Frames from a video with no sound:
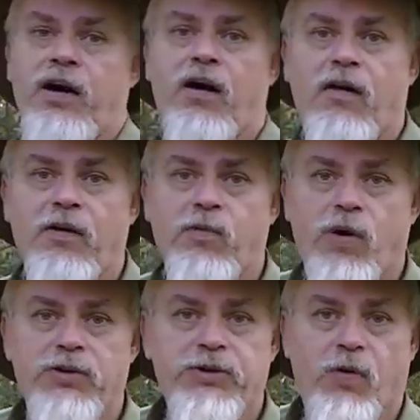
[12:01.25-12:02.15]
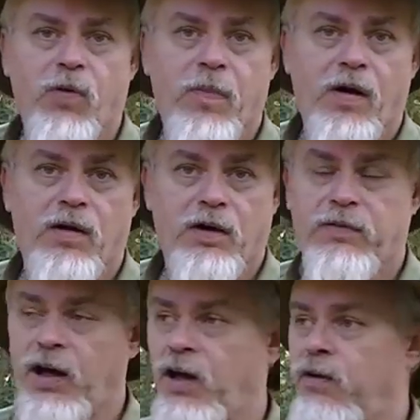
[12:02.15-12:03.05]
at a hardware store Barlow
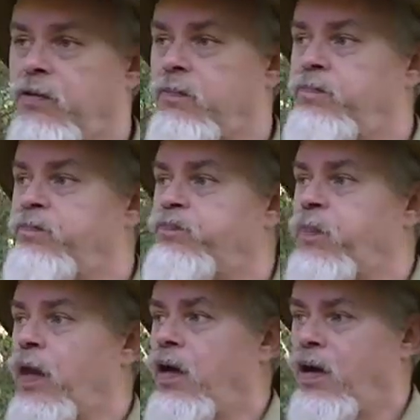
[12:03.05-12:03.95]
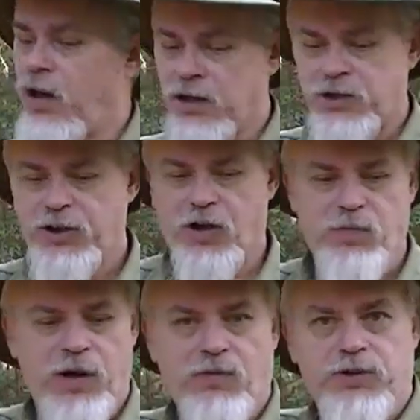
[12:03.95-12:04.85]
knives. He
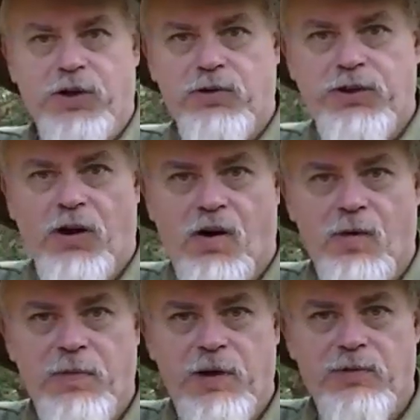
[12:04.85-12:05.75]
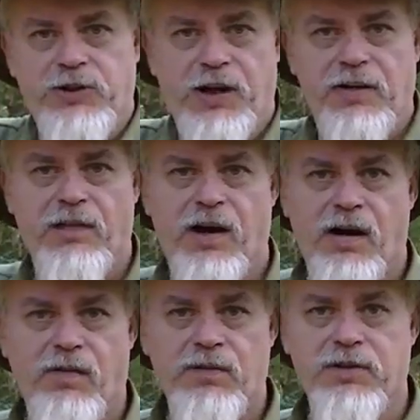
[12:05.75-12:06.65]
showed me it was so sharp it would shave the
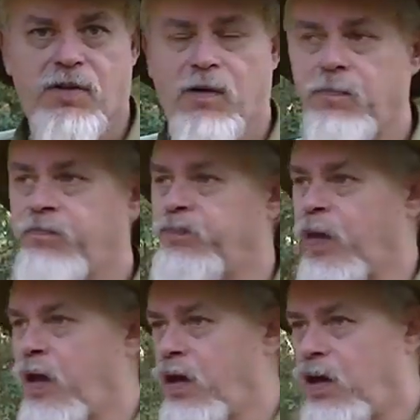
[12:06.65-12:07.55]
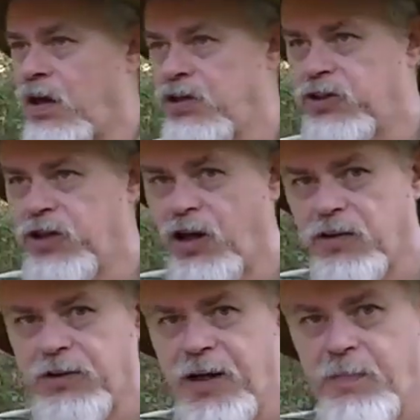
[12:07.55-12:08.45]
hair on his arm. He stuck
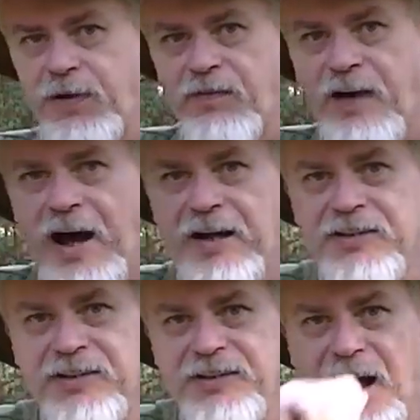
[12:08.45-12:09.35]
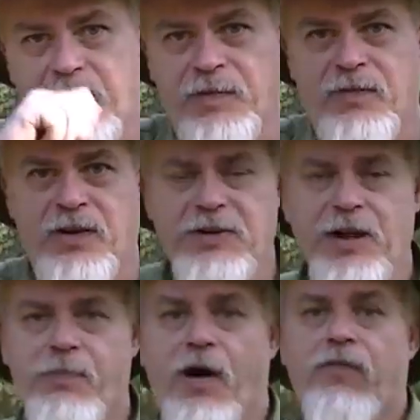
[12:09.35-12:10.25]
the tip in a vise and snapped the very
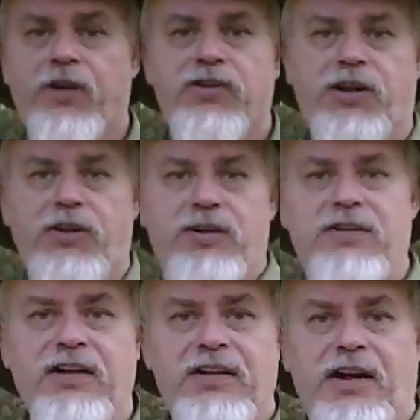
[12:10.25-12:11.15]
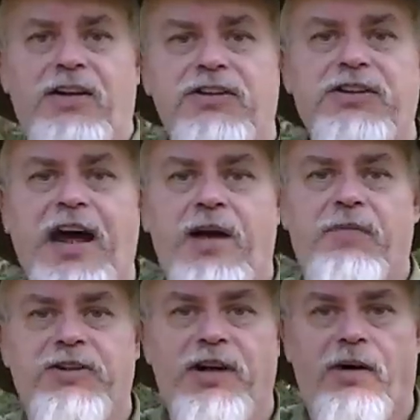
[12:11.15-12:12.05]
tip off because I couldn't stab
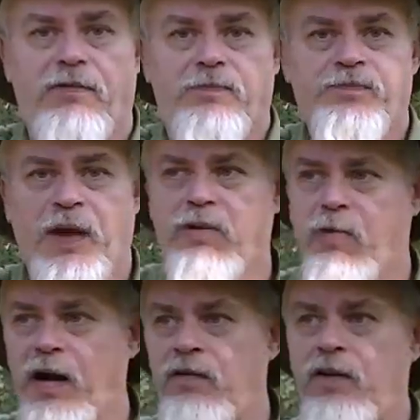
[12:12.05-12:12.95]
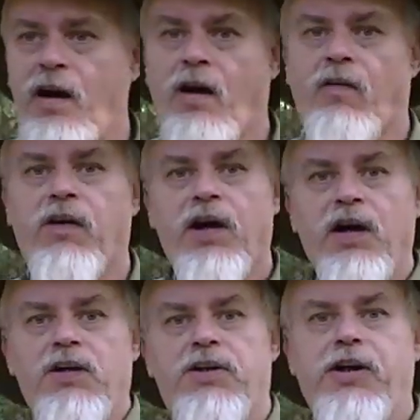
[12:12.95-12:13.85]
myself. He rounded it off.
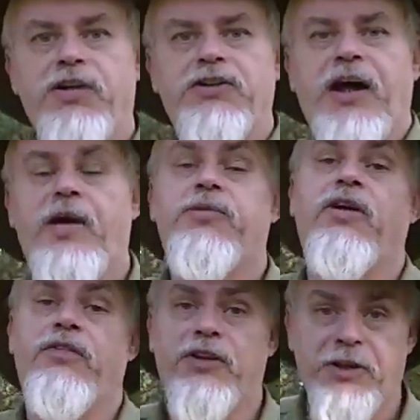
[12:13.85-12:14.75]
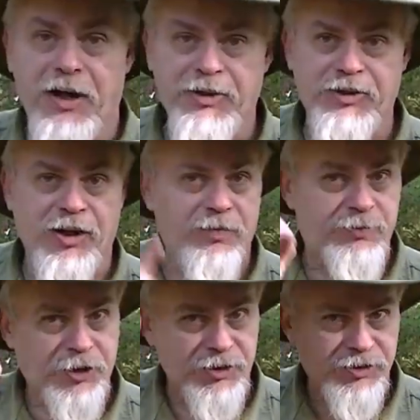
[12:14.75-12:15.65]
You couldn't stab yourself. You could cut yourself,
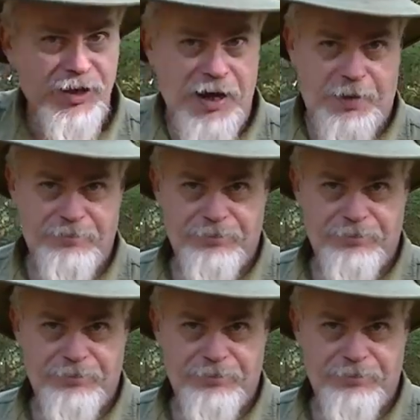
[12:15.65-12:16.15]
but you couldn't stab.